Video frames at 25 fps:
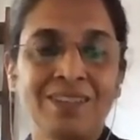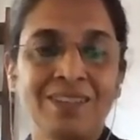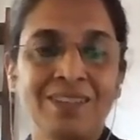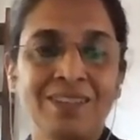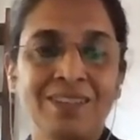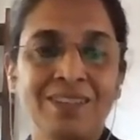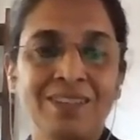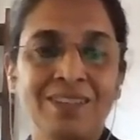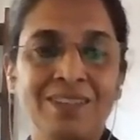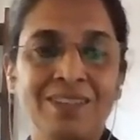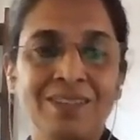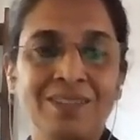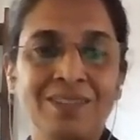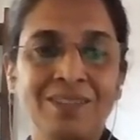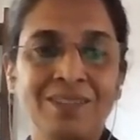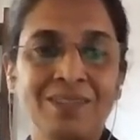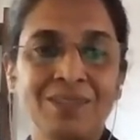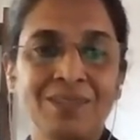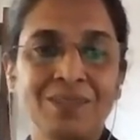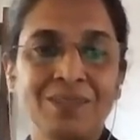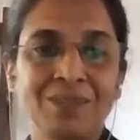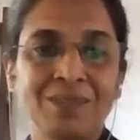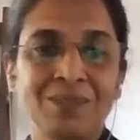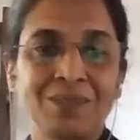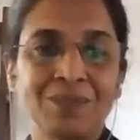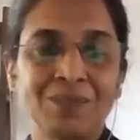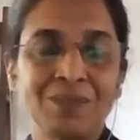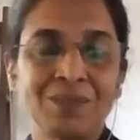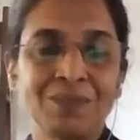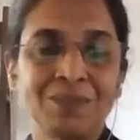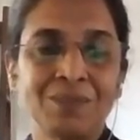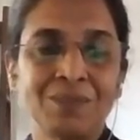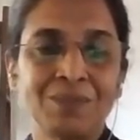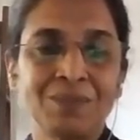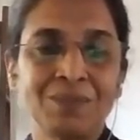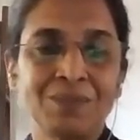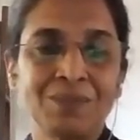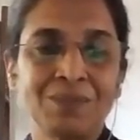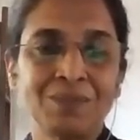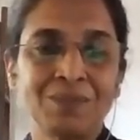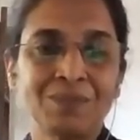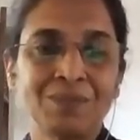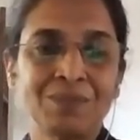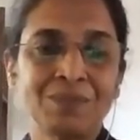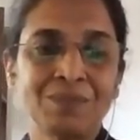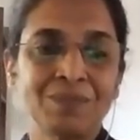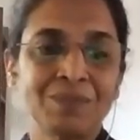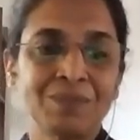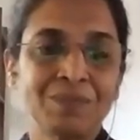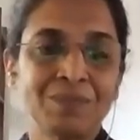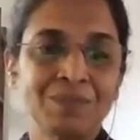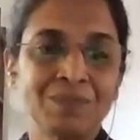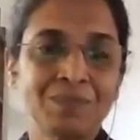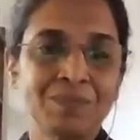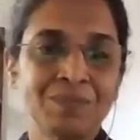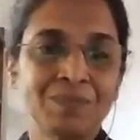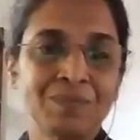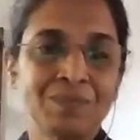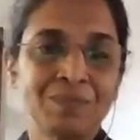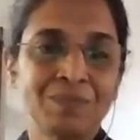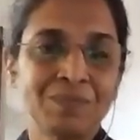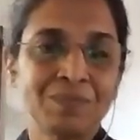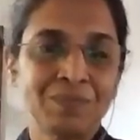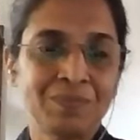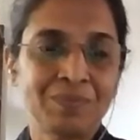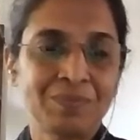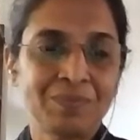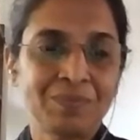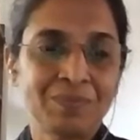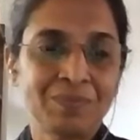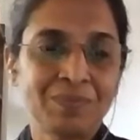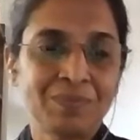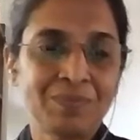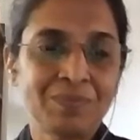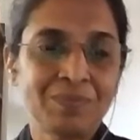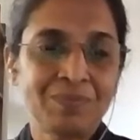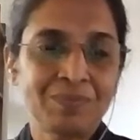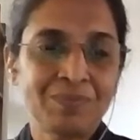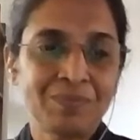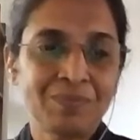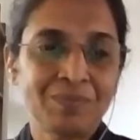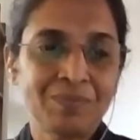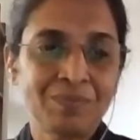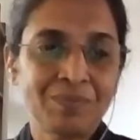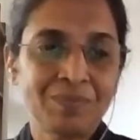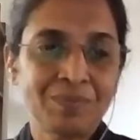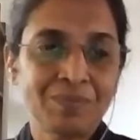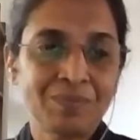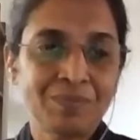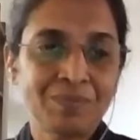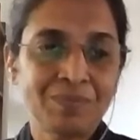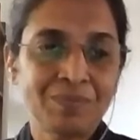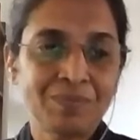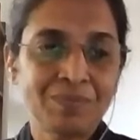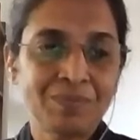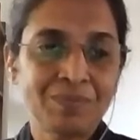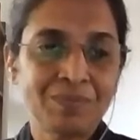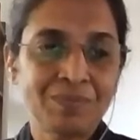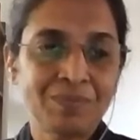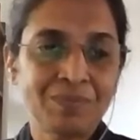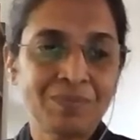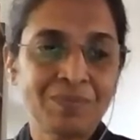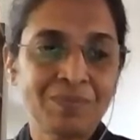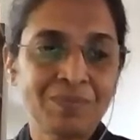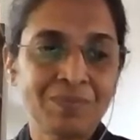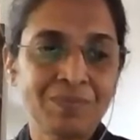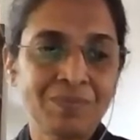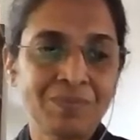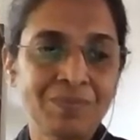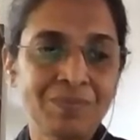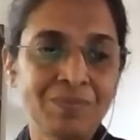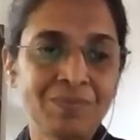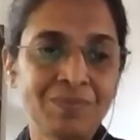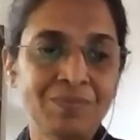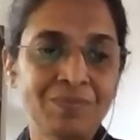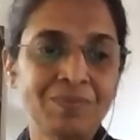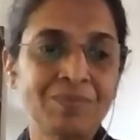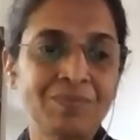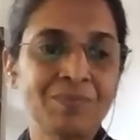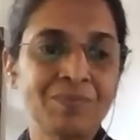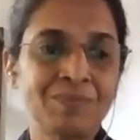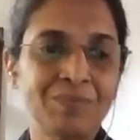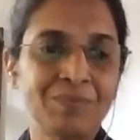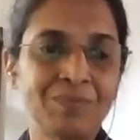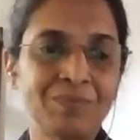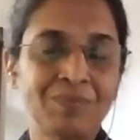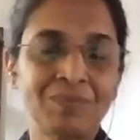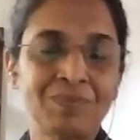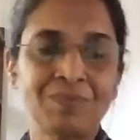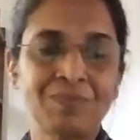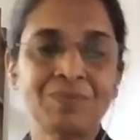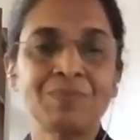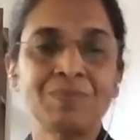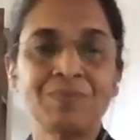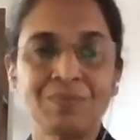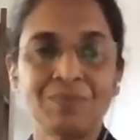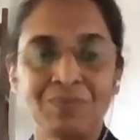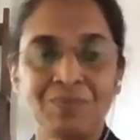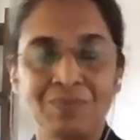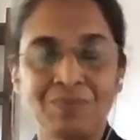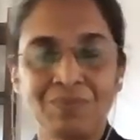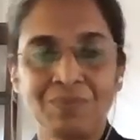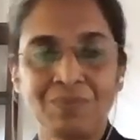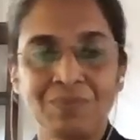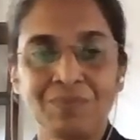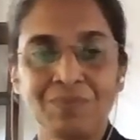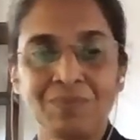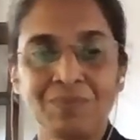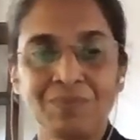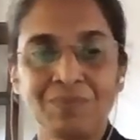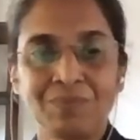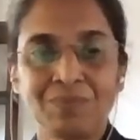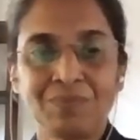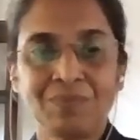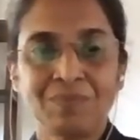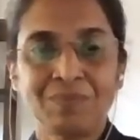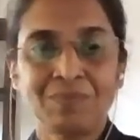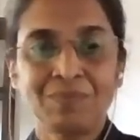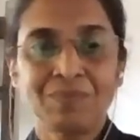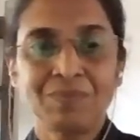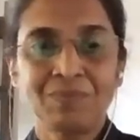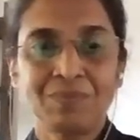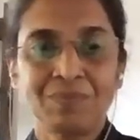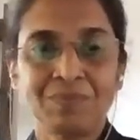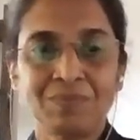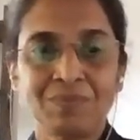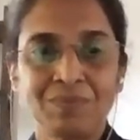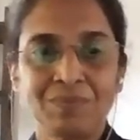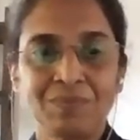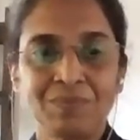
This person isn't speaking.